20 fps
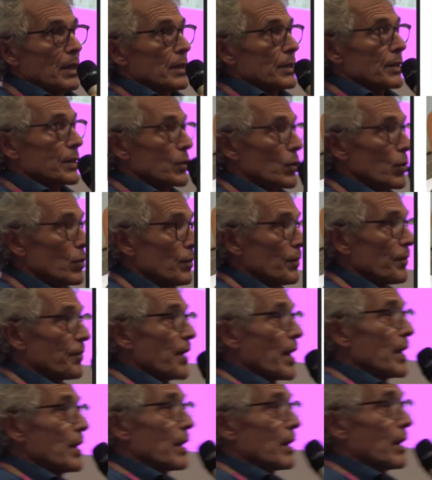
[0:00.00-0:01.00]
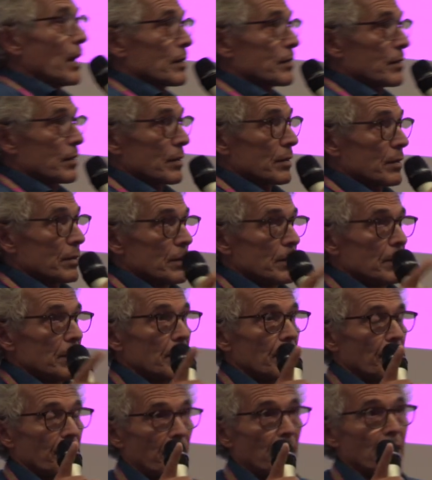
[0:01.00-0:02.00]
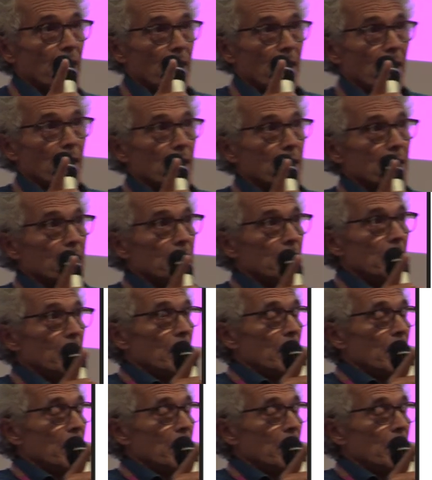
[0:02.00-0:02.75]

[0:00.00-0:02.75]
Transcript: So they cut it, the hair,